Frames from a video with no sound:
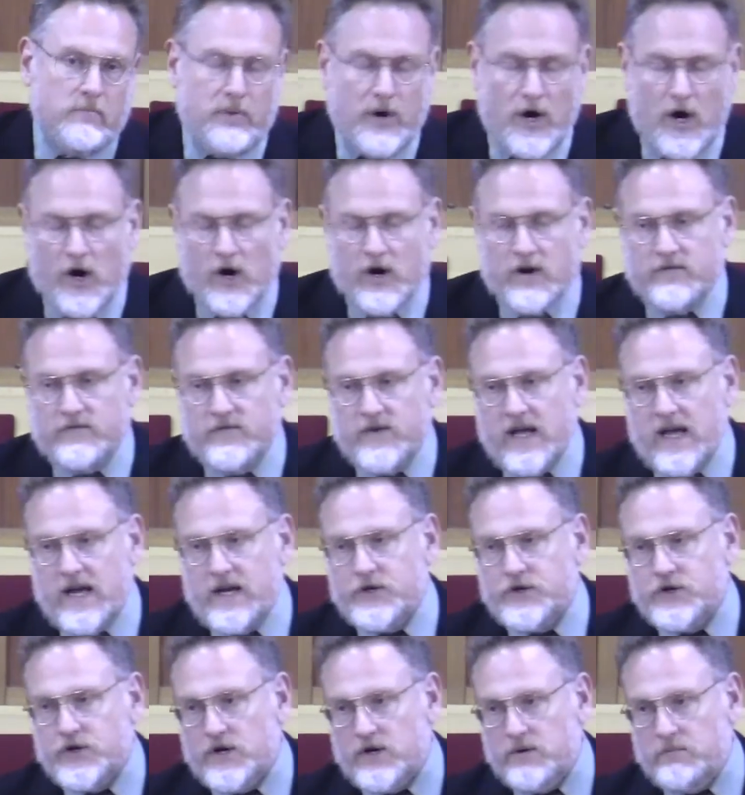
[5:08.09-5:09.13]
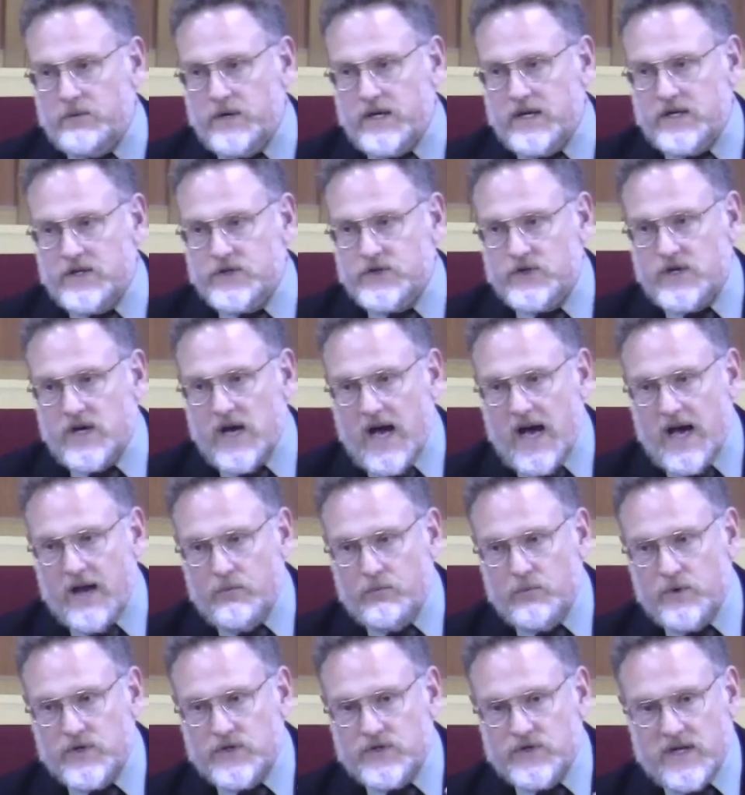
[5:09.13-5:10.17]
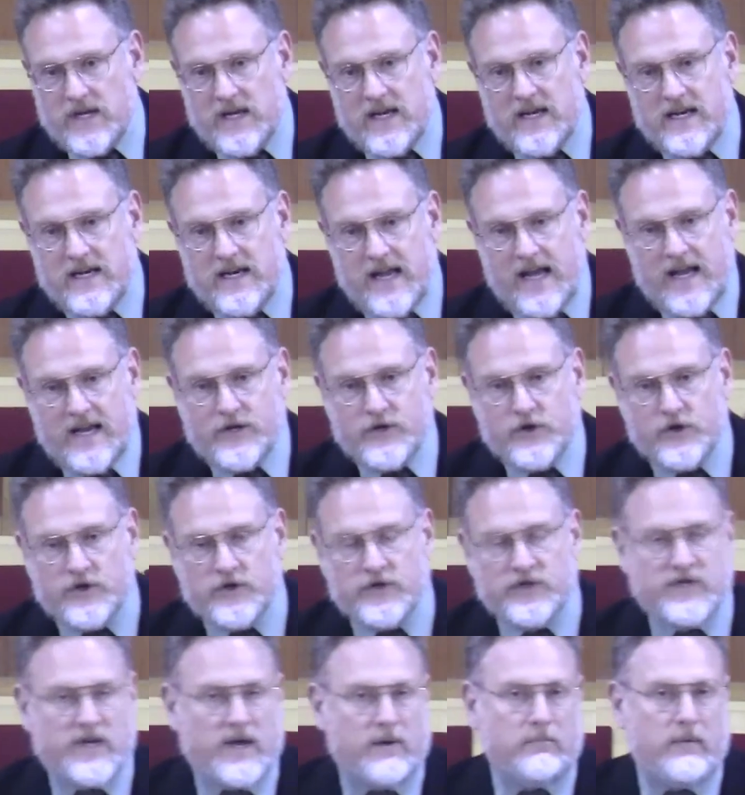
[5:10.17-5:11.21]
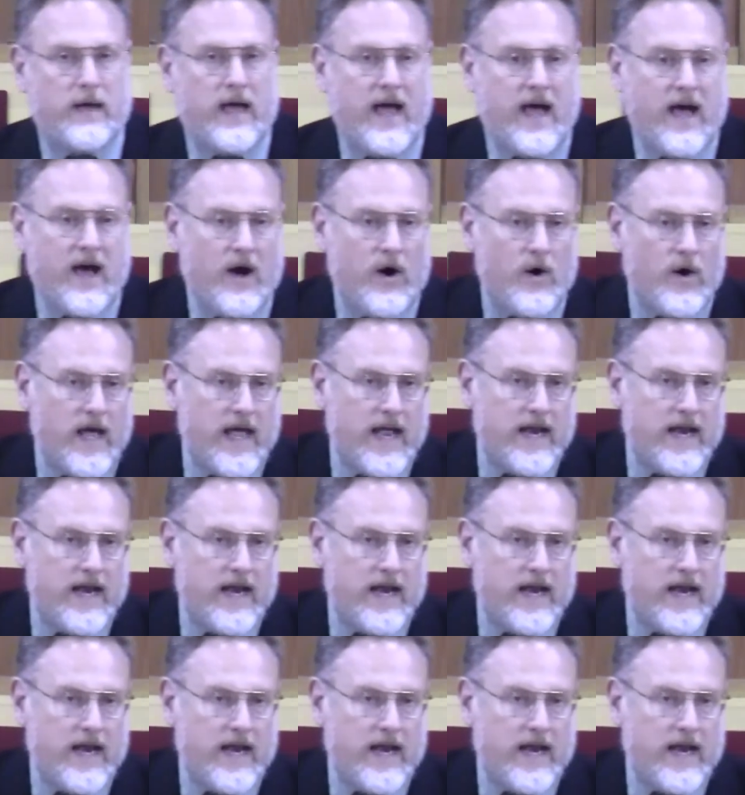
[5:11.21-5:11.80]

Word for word: part of nature because God was in nature somehow.